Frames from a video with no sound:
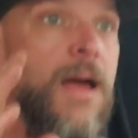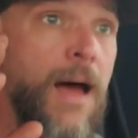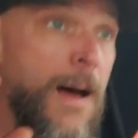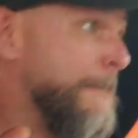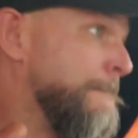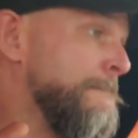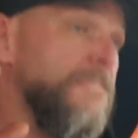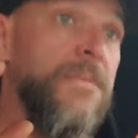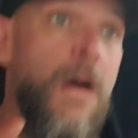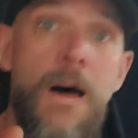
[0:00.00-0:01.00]

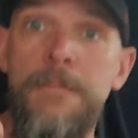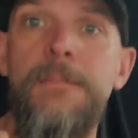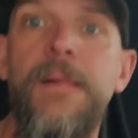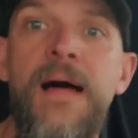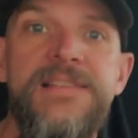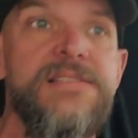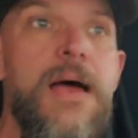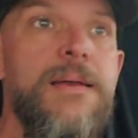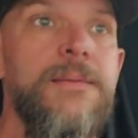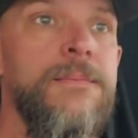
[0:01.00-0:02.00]
on my blind side.